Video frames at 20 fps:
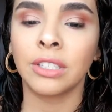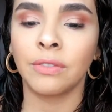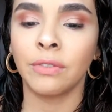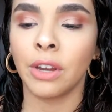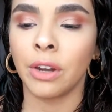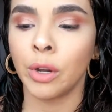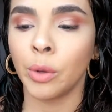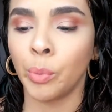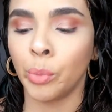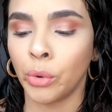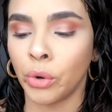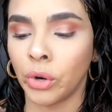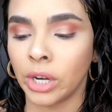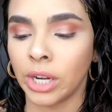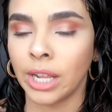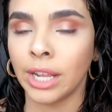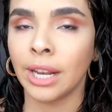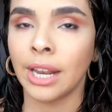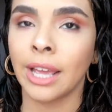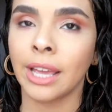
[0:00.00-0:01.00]
It's very
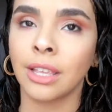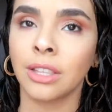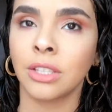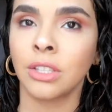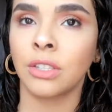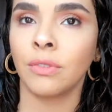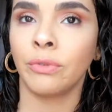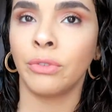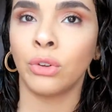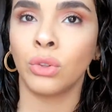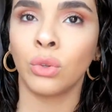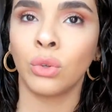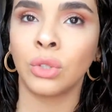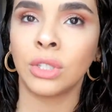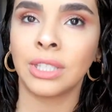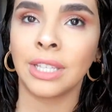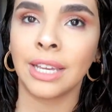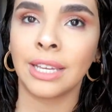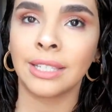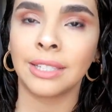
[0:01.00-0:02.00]
pretty, like for
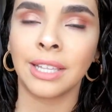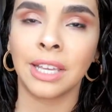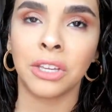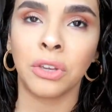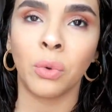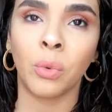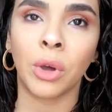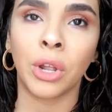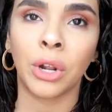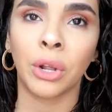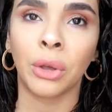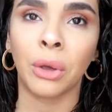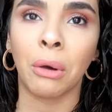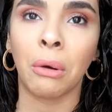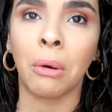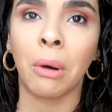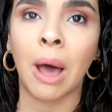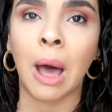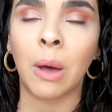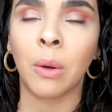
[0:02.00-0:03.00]
those days that you want to
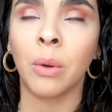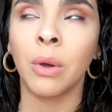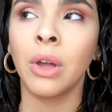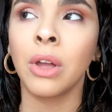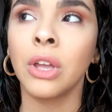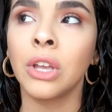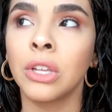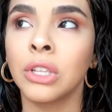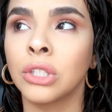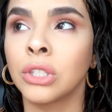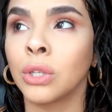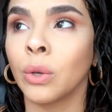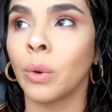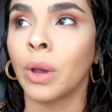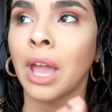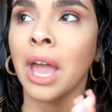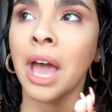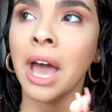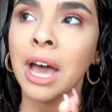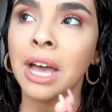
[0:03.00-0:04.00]
go out to
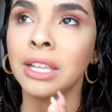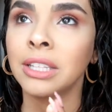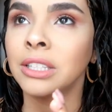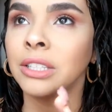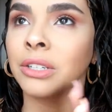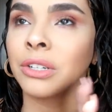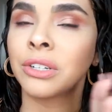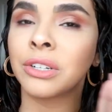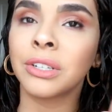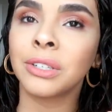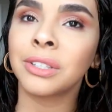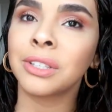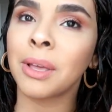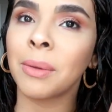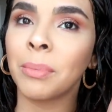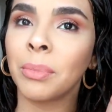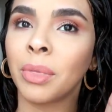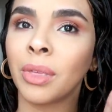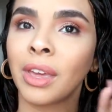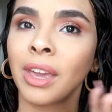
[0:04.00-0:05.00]
a concert or
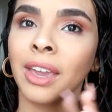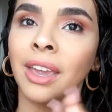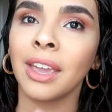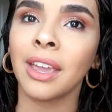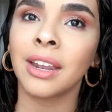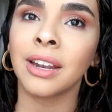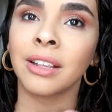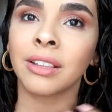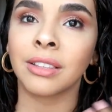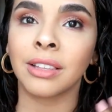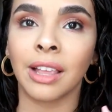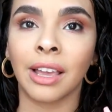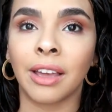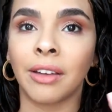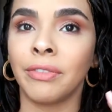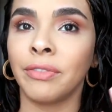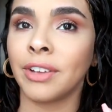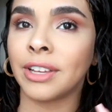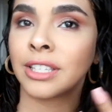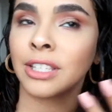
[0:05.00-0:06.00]
something and it's
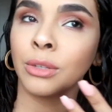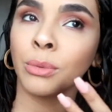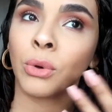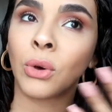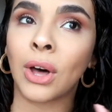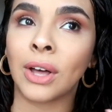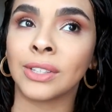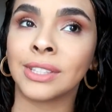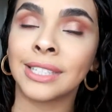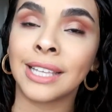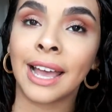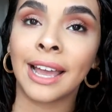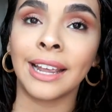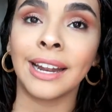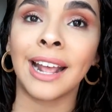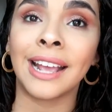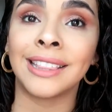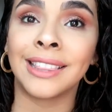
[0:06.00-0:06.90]
like a festival outside.